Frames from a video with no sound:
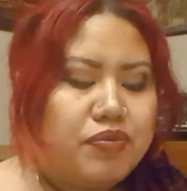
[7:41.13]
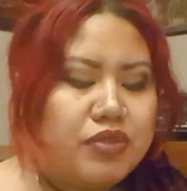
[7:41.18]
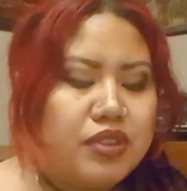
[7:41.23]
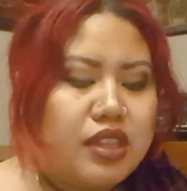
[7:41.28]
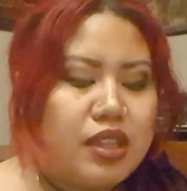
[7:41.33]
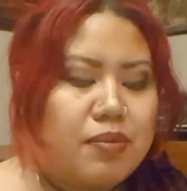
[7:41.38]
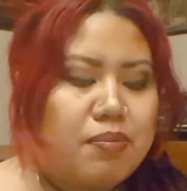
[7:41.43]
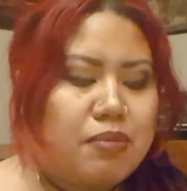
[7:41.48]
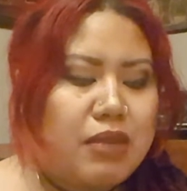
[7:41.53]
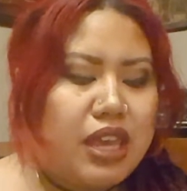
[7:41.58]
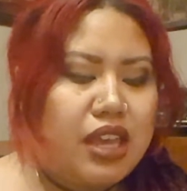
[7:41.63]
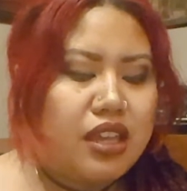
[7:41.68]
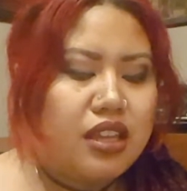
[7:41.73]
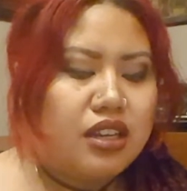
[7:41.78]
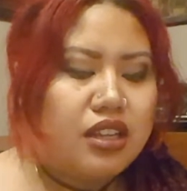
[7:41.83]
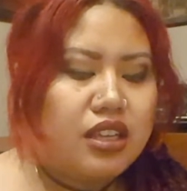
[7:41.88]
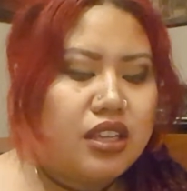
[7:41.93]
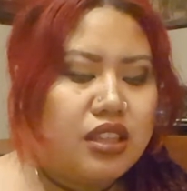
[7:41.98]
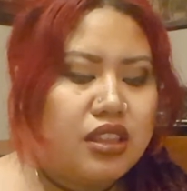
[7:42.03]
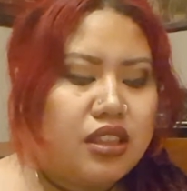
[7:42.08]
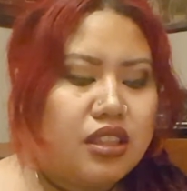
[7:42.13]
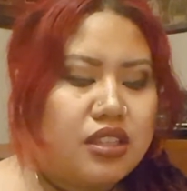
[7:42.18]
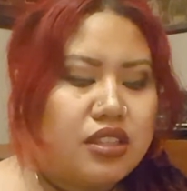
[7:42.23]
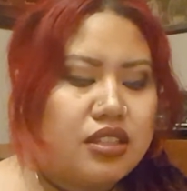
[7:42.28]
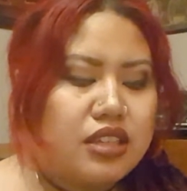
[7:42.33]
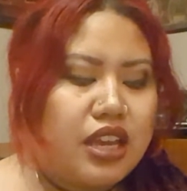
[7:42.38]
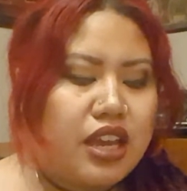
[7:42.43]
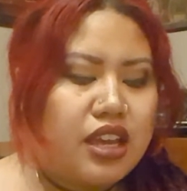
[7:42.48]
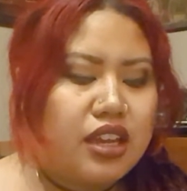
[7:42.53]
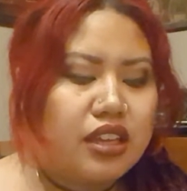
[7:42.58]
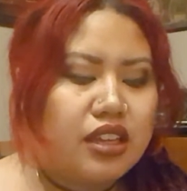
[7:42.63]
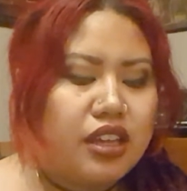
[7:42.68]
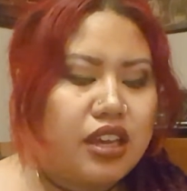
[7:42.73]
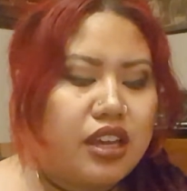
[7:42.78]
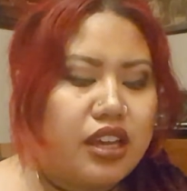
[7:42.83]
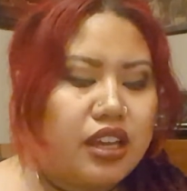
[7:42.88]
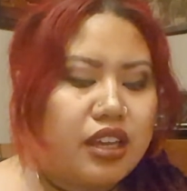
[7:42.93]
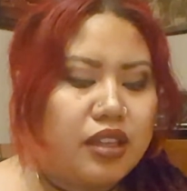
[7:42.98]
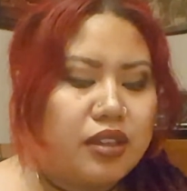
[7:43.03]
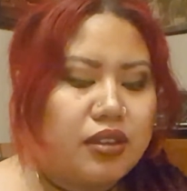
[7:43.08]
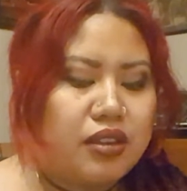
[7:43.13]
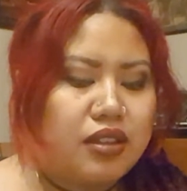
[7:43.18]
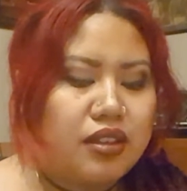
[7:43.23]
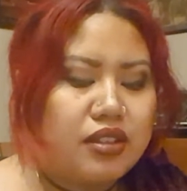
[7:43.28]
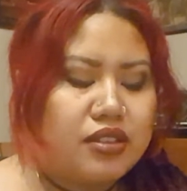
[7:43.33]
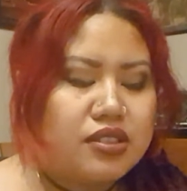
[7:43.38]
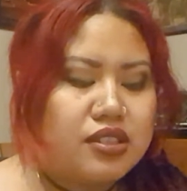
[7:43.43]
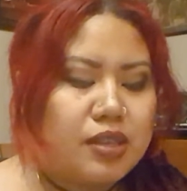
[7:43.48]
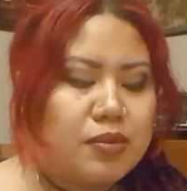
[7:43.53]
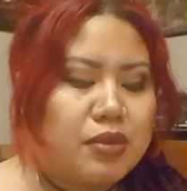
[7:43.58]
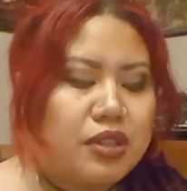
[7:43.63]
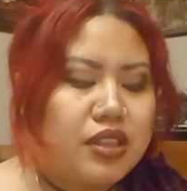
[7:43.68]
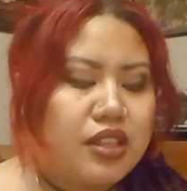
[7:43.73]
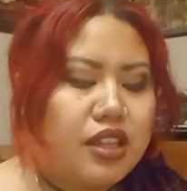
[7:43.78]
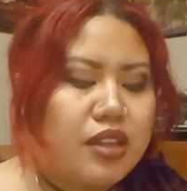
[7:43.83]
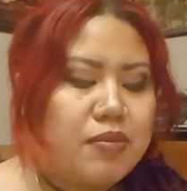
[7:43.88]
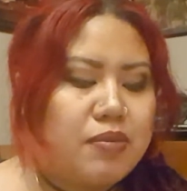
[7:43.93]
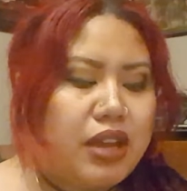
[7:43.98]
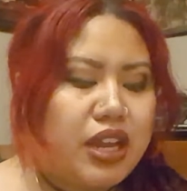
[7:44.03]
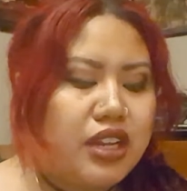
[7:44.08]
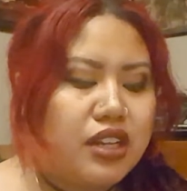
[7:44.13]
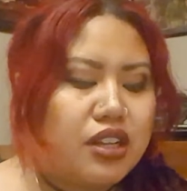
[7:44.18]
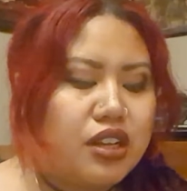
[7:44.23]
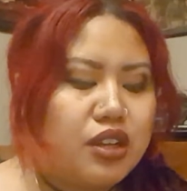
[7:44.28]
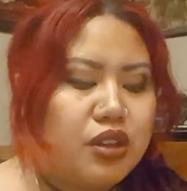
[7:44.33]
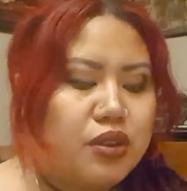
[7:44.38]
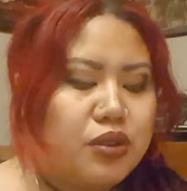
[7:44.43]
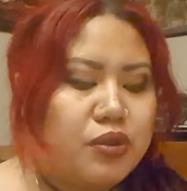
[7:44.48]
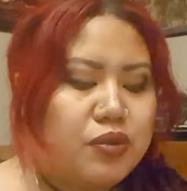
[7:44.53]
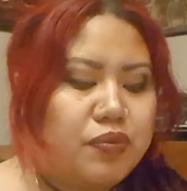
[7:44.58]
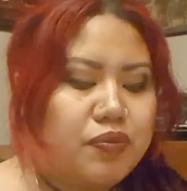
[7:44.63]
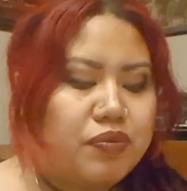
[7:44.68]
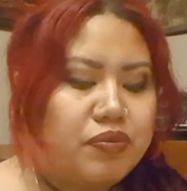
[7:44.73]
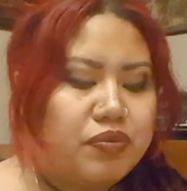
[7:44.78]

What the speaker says: The men in the deck, some of them I know.